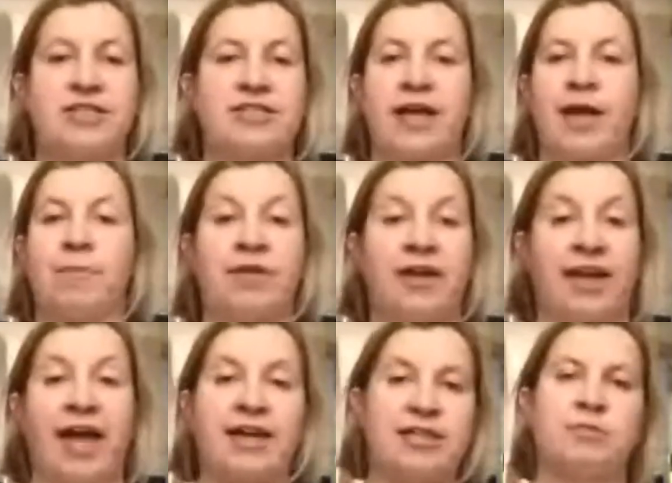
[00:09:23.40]
to, say,
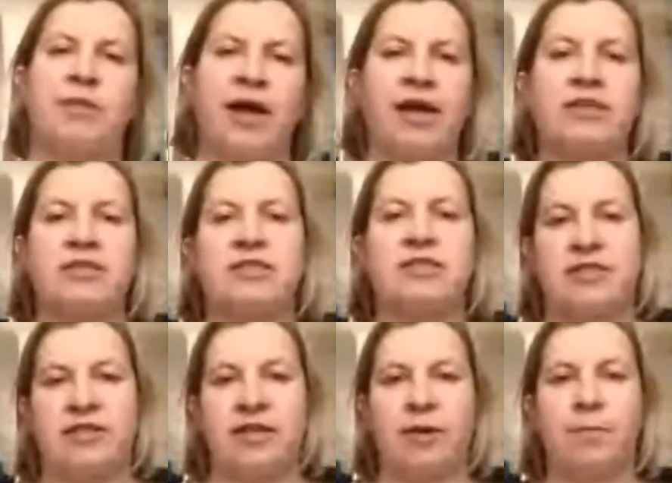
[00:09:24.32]
pick age bands
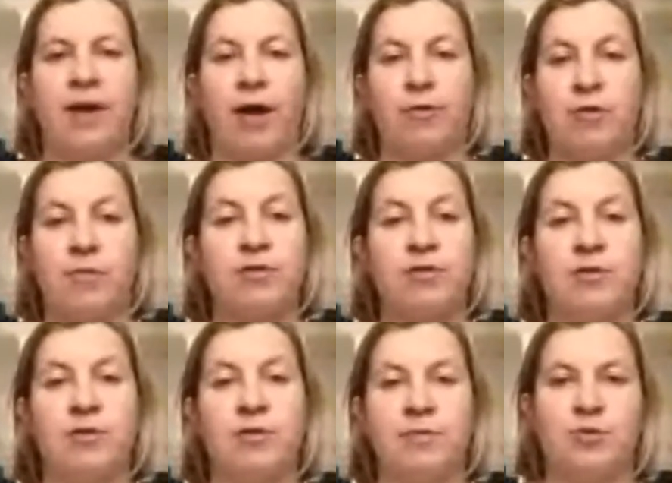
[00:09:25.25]
that are
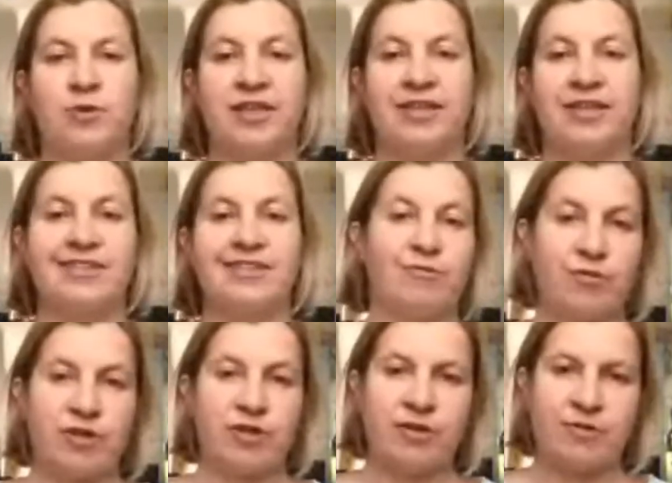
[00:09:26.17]
comparable between
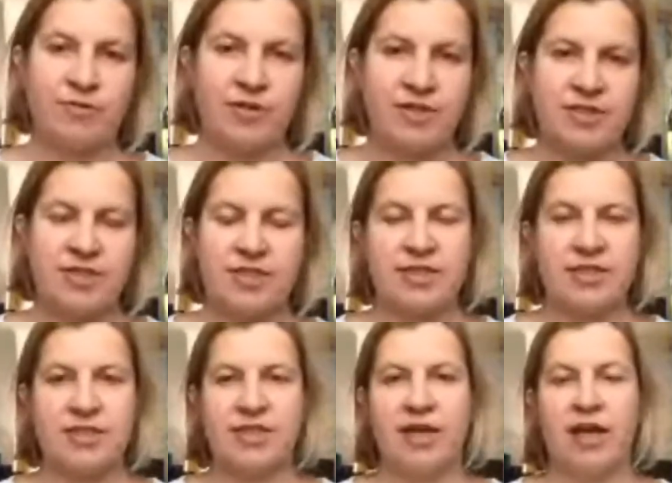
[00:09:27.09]
different
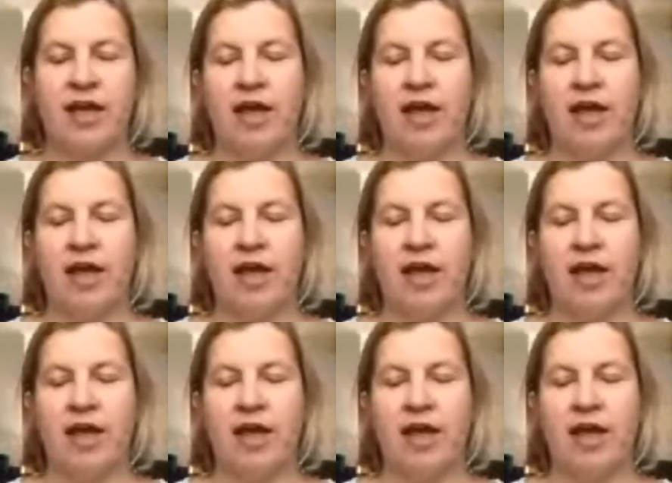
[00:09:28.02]
universities,